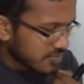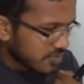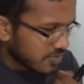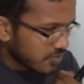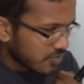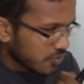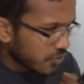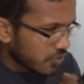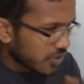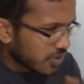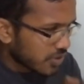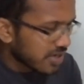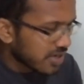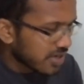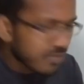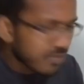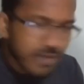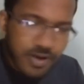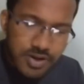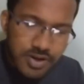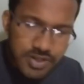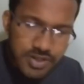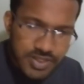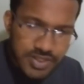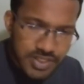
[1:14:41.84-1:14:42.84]
okay
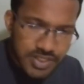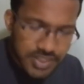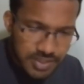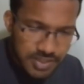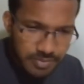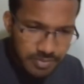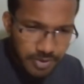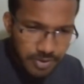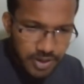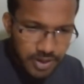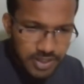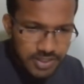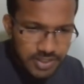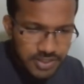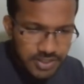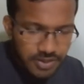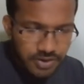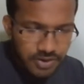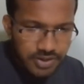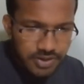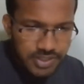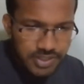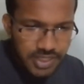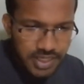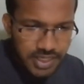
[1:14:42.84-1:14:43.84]
because it's the Boyle's
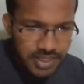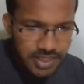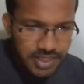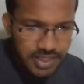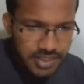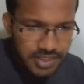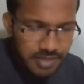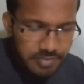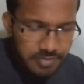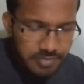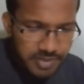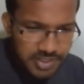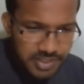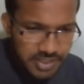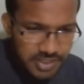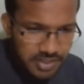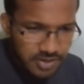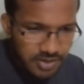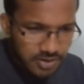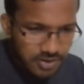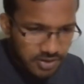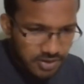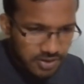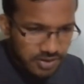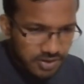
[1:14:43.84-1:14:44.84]
law, that pressure
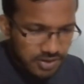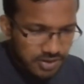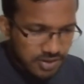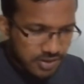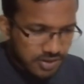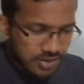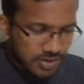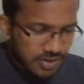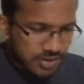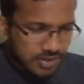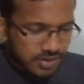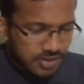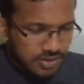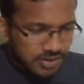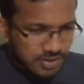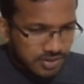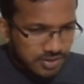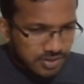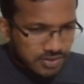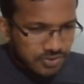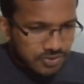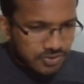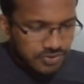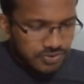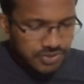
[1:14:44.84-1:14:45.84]
law,
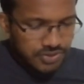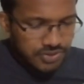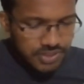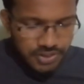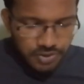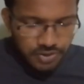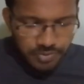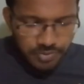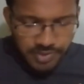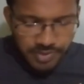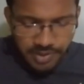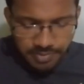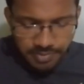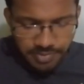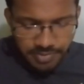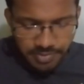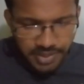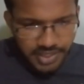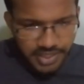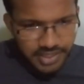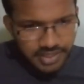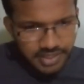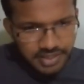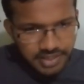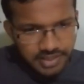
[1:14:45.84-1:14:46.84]
those things to be
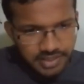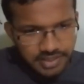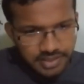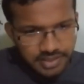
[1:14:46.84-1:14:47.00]
applied.